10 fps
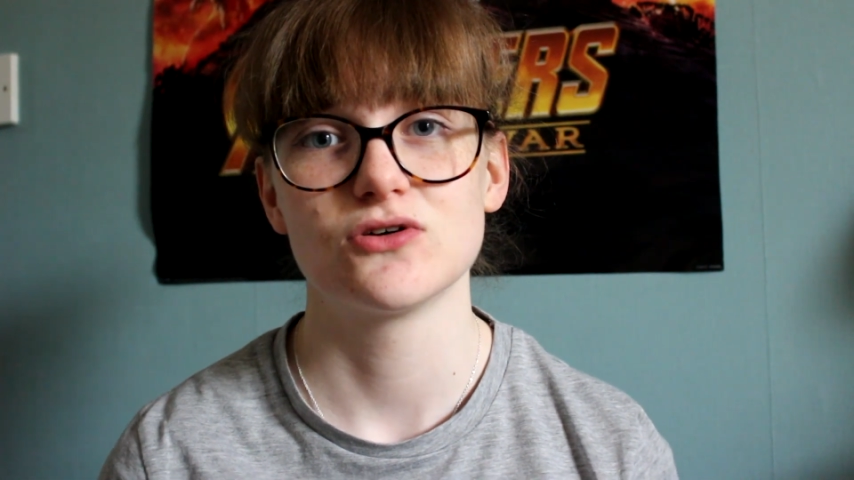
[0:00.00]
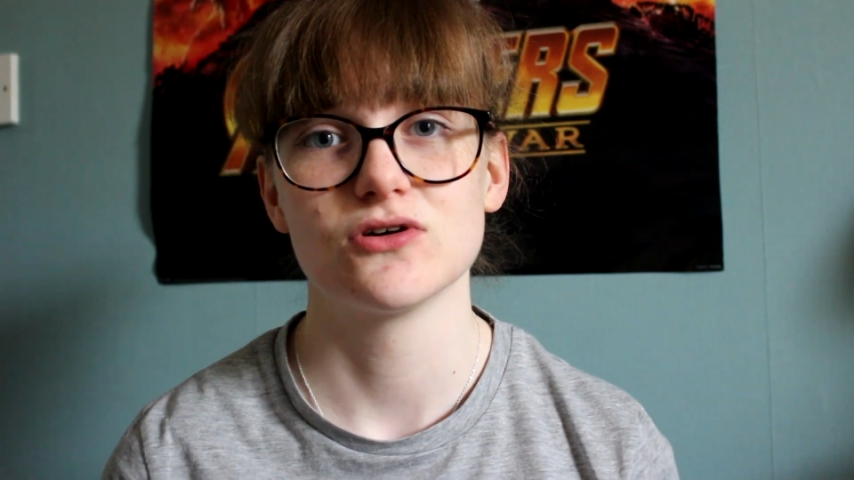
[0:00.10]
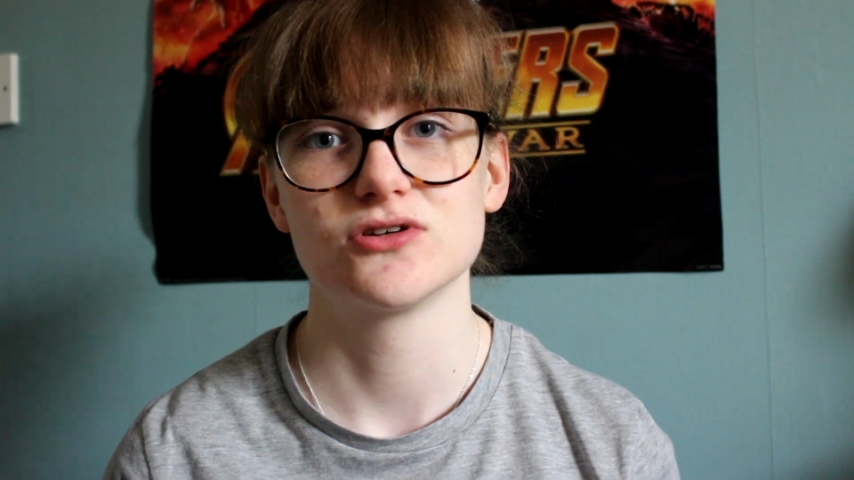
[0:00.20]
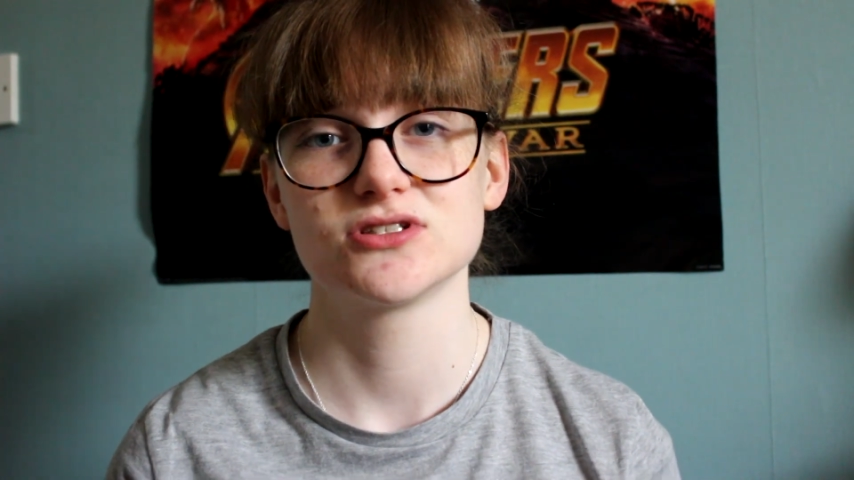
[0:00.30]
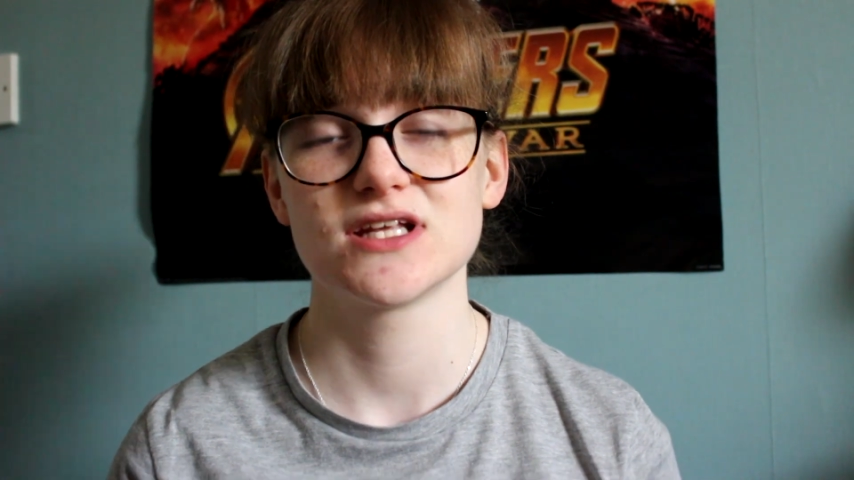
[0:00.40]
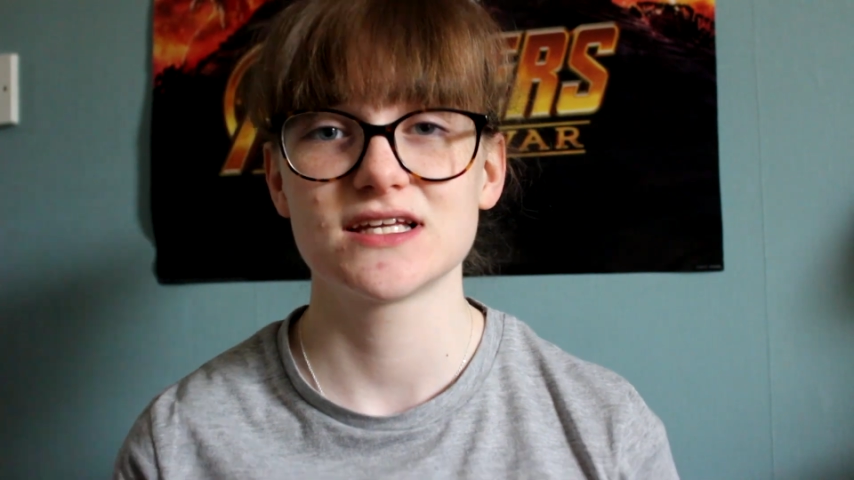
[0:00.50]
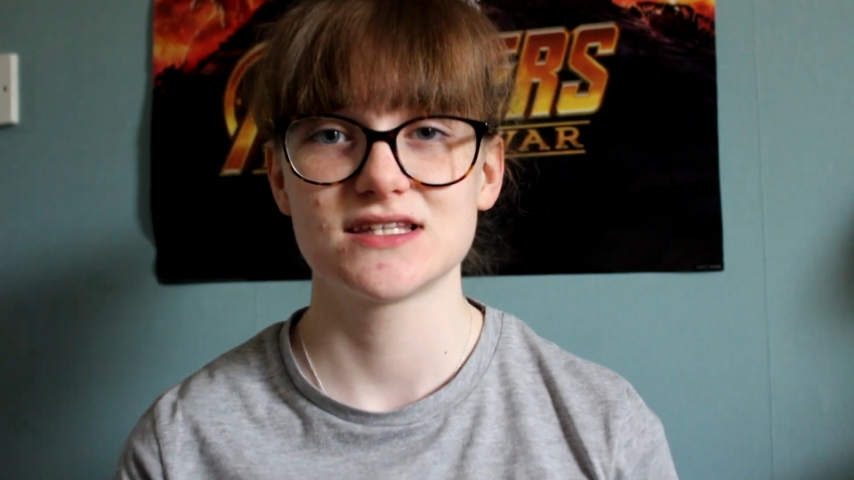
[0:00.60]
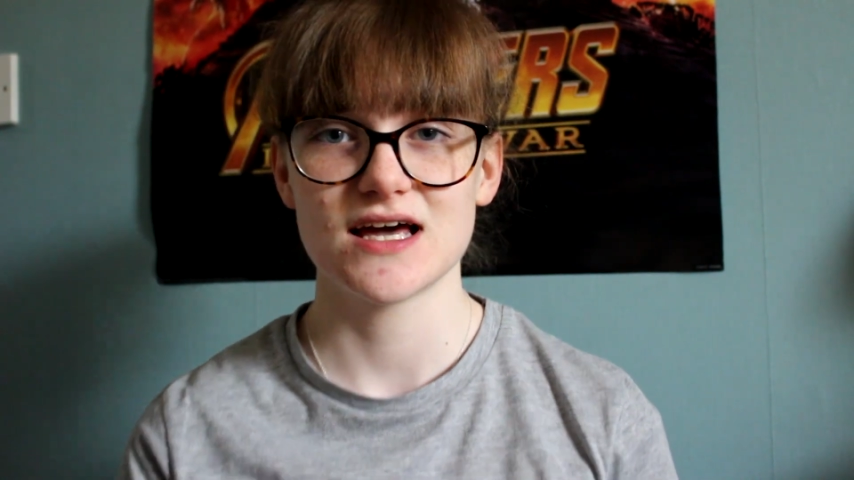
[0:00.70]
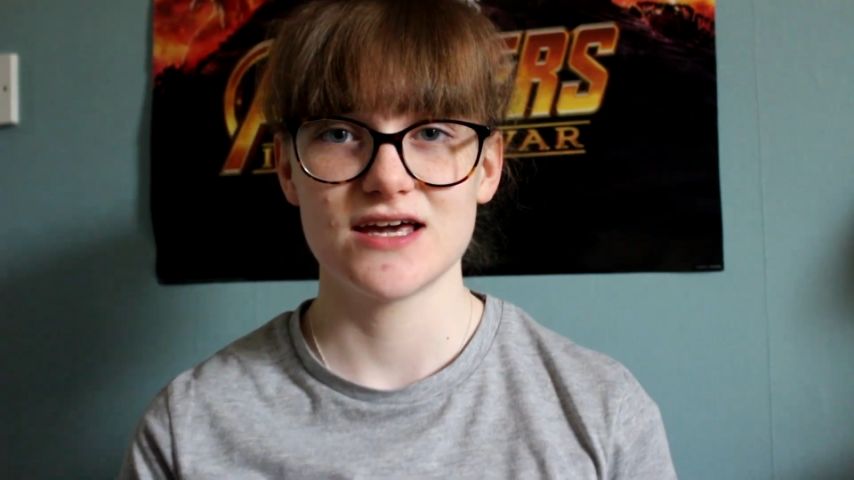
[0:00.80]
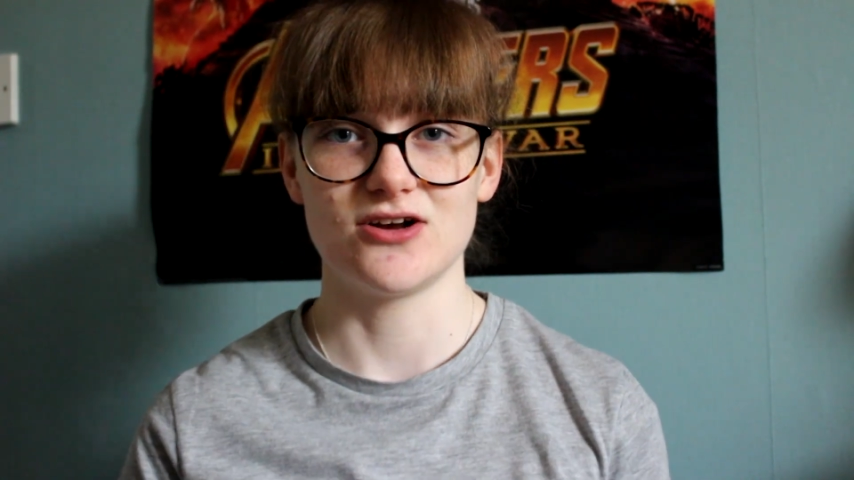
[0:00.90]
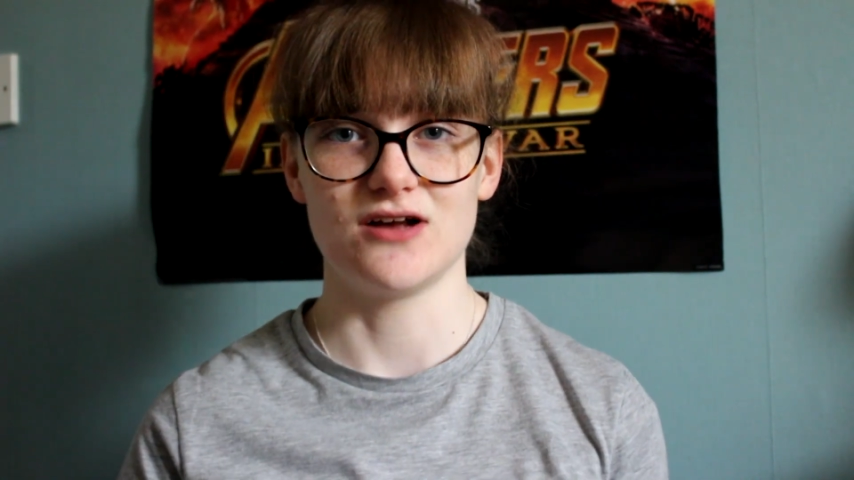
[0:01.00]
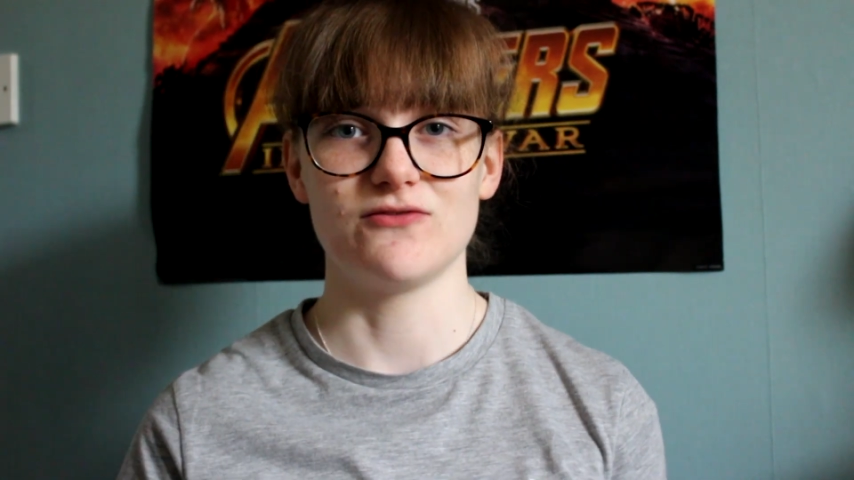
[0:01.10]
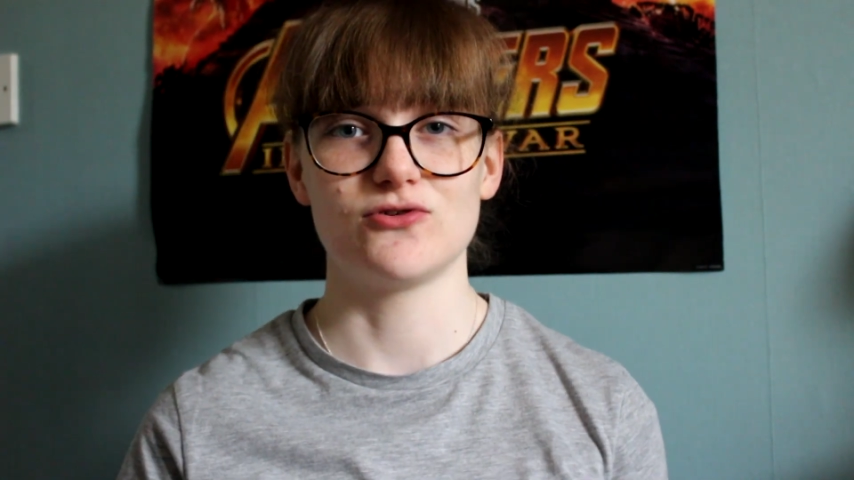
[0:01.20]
or just like a diagram of